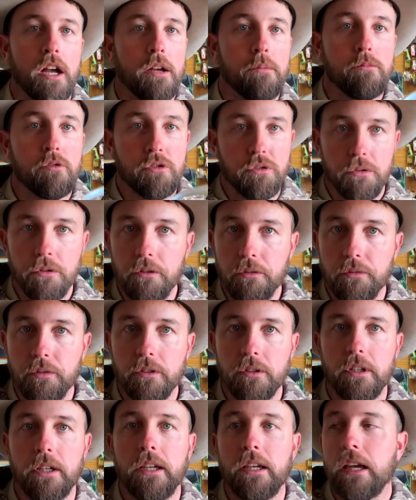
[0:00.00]

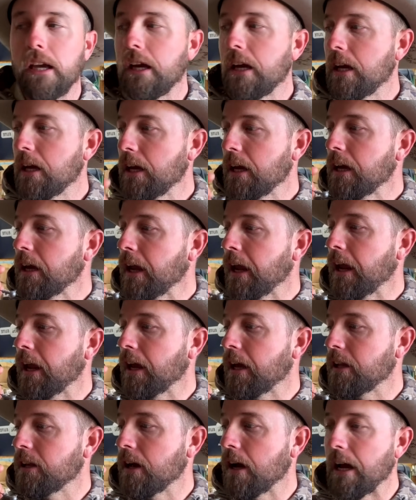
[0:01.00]
truthfully.
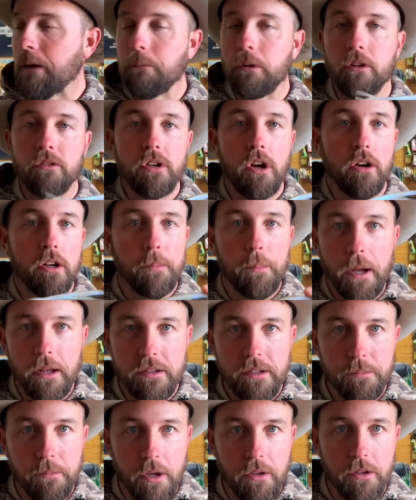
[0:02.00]
And I'm going to talk
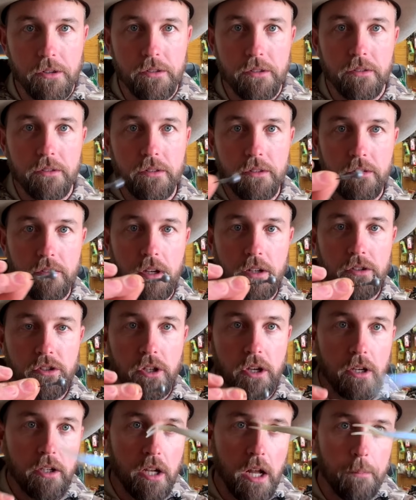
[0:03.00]
about
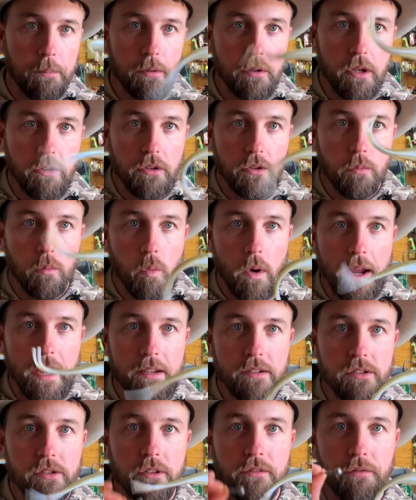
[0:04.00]
a couple other
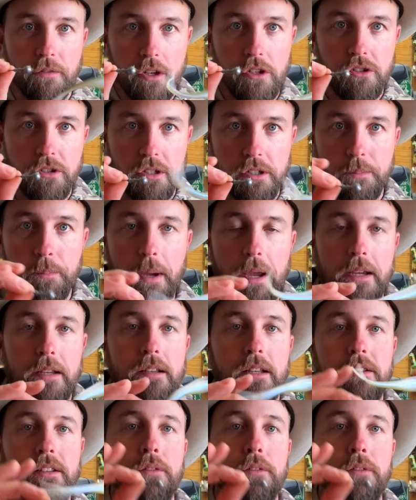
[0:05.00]
ways to fish this bait,